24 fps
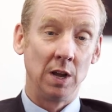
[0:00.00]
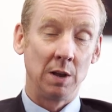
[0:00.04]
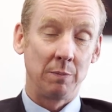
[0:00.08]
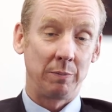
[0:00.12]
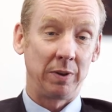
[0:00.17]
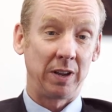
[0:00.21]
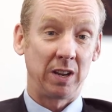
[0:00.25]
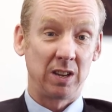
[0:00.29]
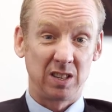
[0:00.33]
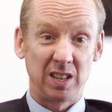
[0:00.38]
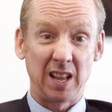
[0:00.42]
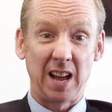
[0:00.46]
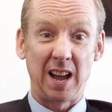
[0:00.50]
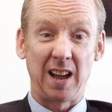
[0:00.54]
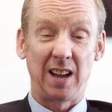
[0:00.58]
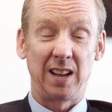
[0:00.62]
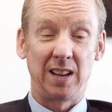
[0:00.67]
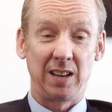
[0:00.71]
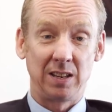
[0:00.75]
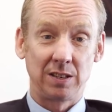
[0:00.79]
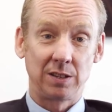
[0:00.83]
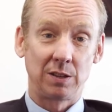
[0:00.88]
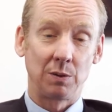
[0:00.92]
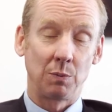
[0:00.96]
because that
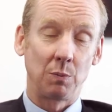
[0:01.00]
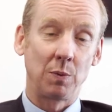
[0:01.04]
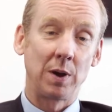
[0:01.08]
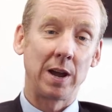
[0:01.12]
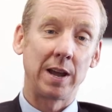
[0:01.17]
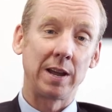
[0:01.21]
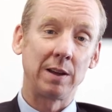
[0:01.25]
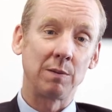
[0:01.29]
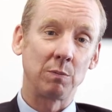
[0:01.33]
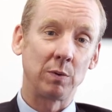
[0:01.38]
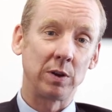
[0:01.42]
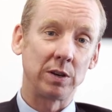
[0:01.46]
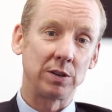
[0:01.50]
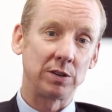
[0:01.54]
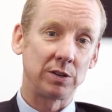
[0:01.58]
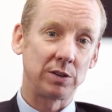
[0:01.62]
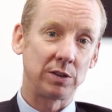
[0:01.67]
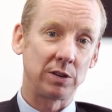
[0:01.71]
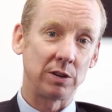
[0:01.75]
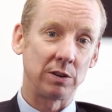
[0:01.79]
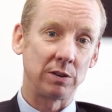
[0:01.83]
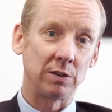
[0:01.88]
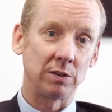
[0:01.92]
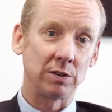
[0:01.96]
is the way in which
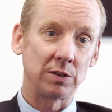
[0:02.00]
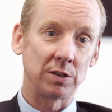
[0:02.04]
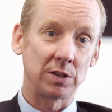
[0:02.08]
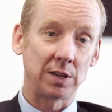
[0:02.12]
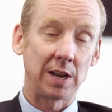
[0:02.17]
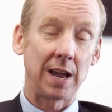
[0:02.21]
students